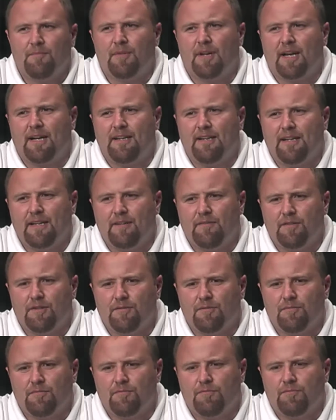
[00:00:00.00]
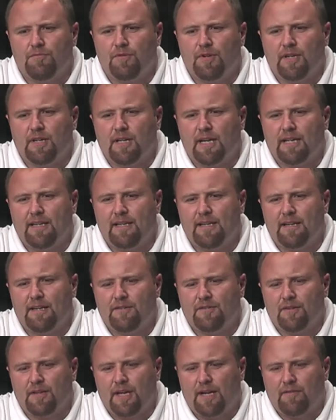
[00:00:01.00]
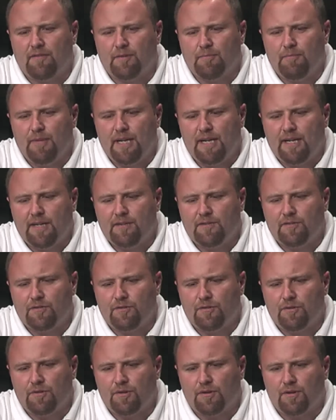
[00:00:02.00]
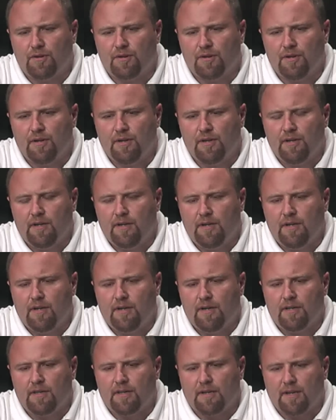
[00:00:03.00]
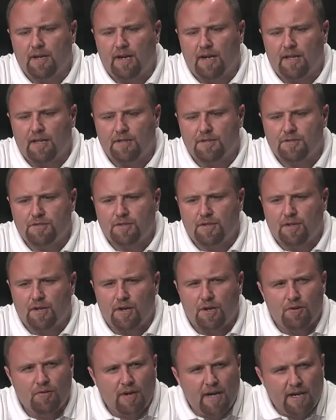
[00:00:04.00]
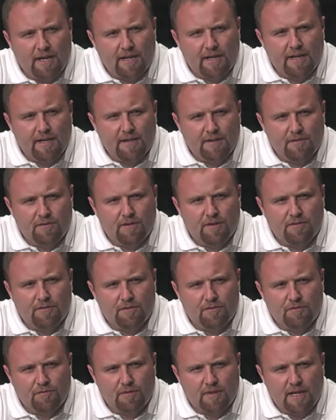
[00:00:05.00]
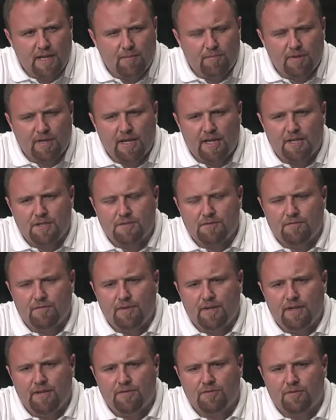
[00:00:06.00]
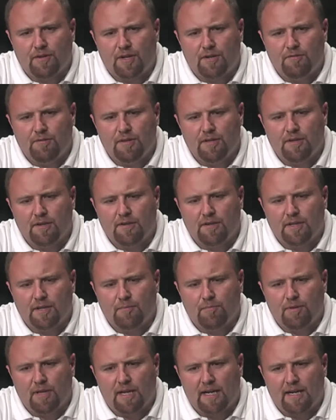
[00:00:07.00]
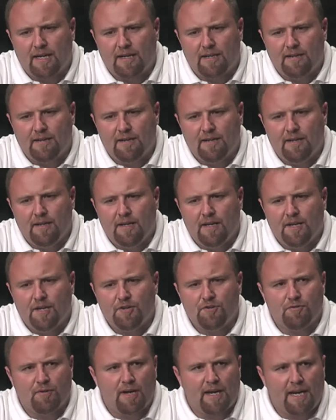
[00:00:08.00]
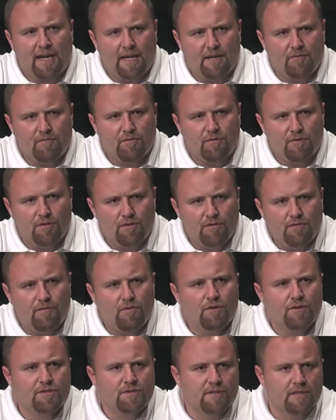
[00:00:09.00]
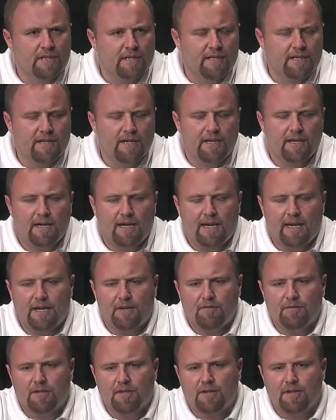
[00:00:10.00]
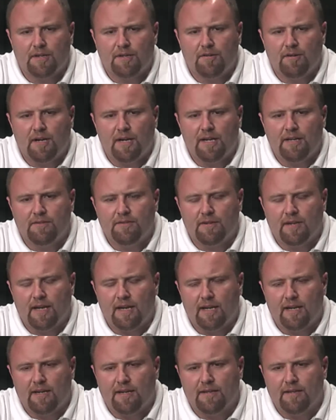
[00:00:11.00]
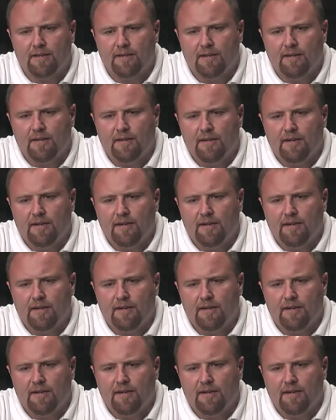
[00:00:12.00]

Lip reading: but I didn't necessarily have the means or the knowledge to know how to get assistance with the application fees, so I really only applied to a handful. Fortunately, I had really good grades and had